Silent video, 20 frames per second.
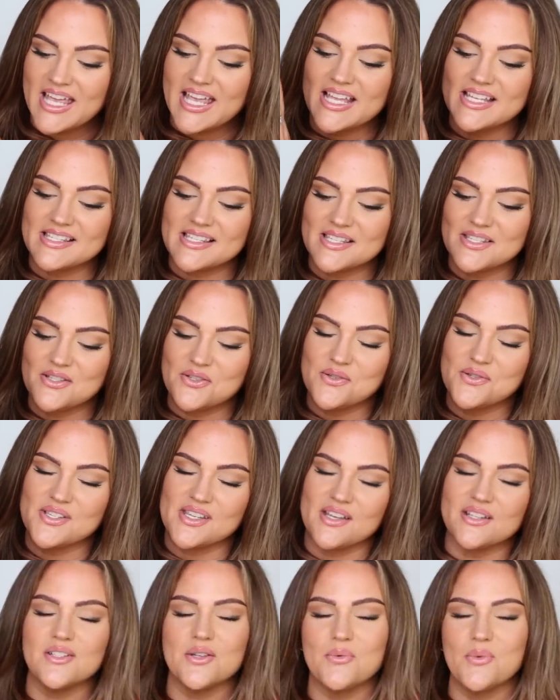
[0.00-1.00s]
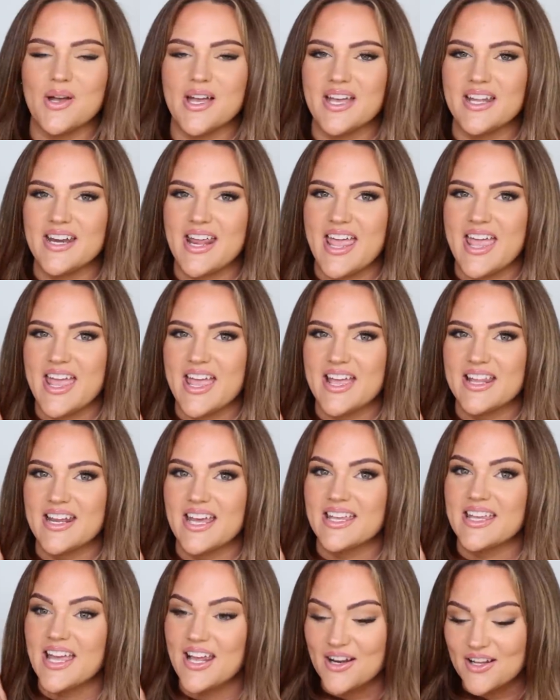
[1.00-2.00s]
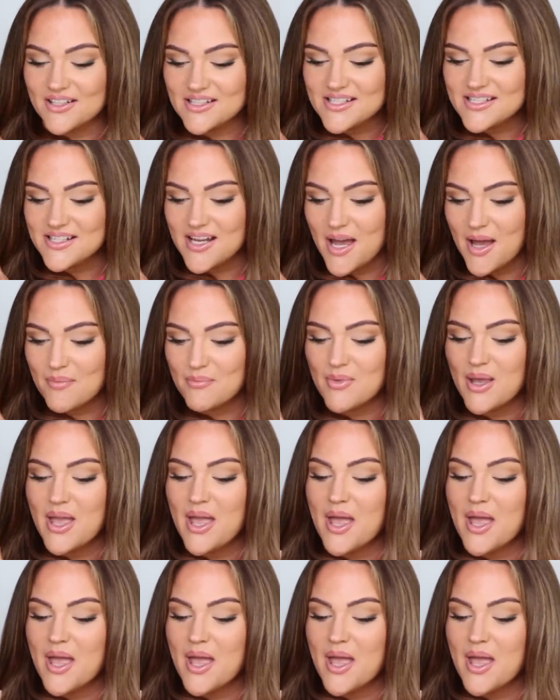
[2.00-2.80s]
is this new Zelda one, and I cannot stop